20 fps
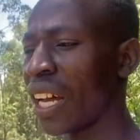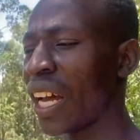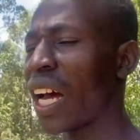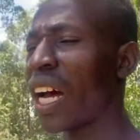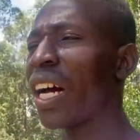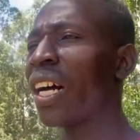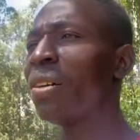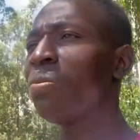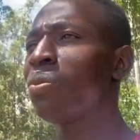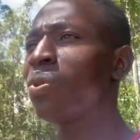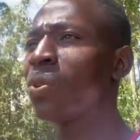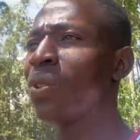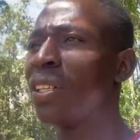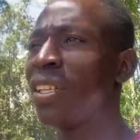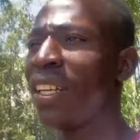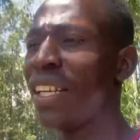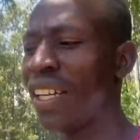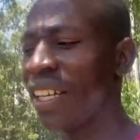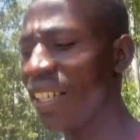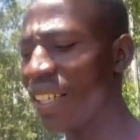up to
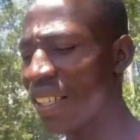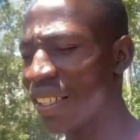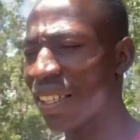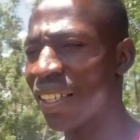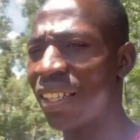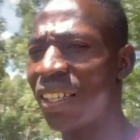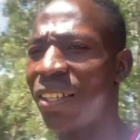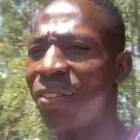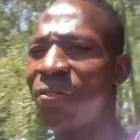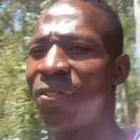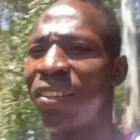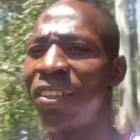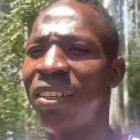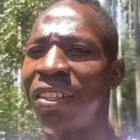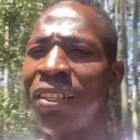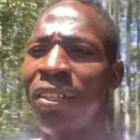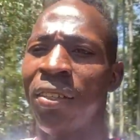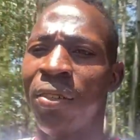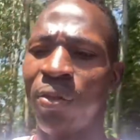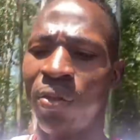late
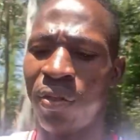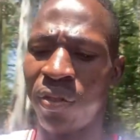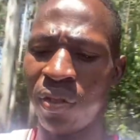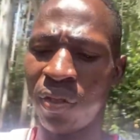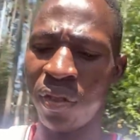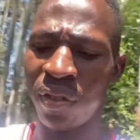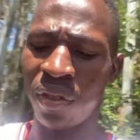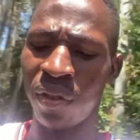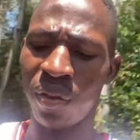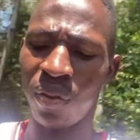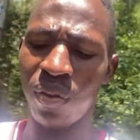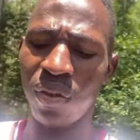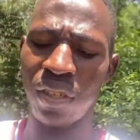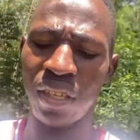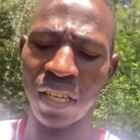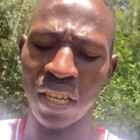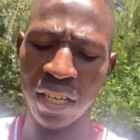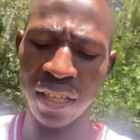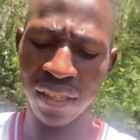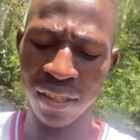evening, you know. Who
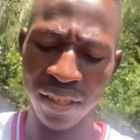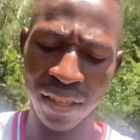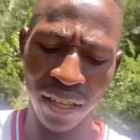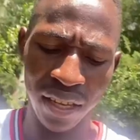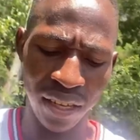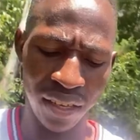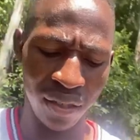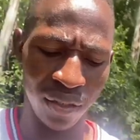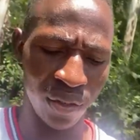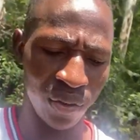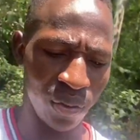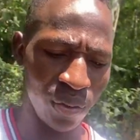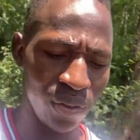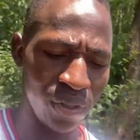does that?